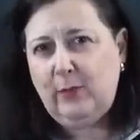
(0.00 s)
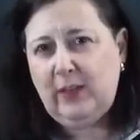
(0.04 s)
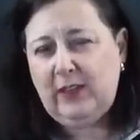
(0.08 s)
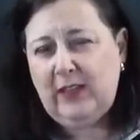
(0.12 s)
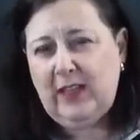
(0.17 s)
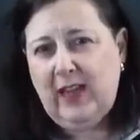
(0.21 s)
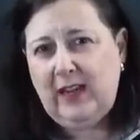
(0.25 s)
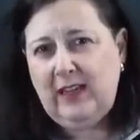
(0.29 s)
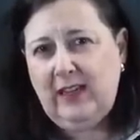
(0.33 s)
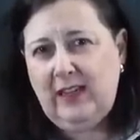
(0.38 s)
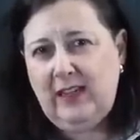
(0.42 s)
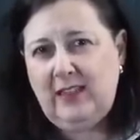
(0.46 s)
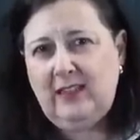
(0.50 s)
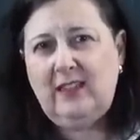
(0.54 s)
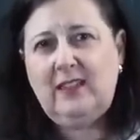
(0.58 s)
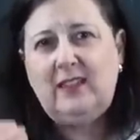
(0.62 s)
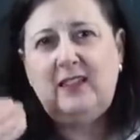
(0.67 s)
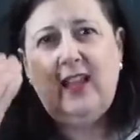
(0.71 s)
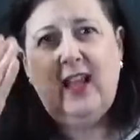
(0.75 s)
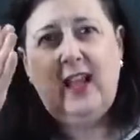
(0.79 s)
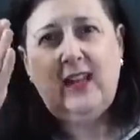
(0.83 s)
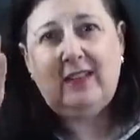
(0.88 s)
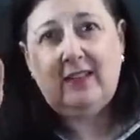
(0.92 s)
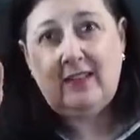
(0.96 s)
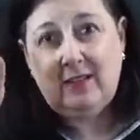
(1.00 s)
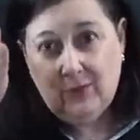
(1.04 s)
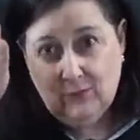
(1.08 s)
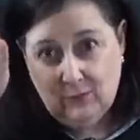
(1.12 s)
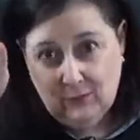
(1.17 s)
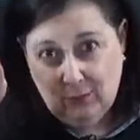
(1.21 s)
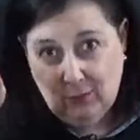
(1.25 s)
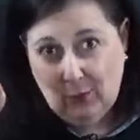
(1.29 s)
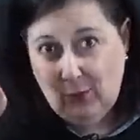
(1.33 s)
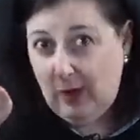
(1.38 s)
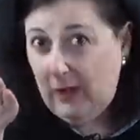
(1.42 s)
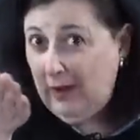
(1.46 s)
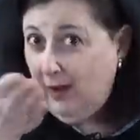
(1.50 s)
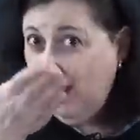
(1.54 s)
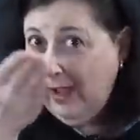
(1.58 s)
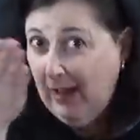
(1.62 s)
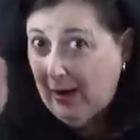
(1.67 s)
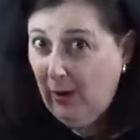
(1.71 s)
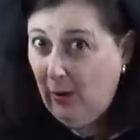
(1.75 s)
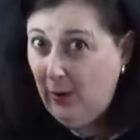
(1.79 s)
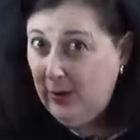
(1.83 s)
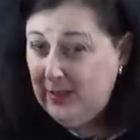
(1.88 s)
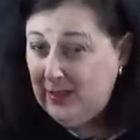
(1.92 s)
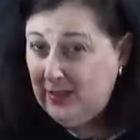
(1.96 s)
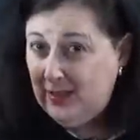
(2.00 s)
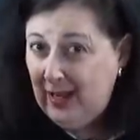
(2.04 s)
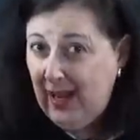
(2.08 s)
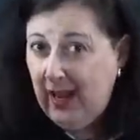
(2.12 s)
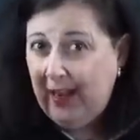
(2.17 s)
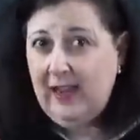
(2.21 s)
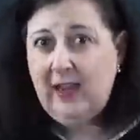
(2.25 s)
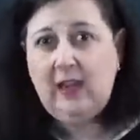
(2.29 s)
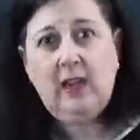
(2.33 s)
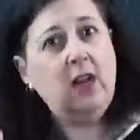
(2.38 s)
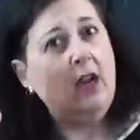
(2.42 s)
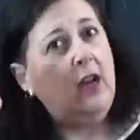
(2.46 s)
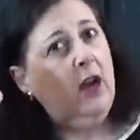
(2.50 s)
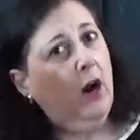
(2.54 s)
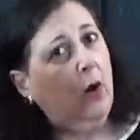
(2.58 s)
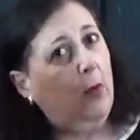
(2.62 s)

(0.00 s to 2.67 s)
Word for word: What that is that's What? I always say it.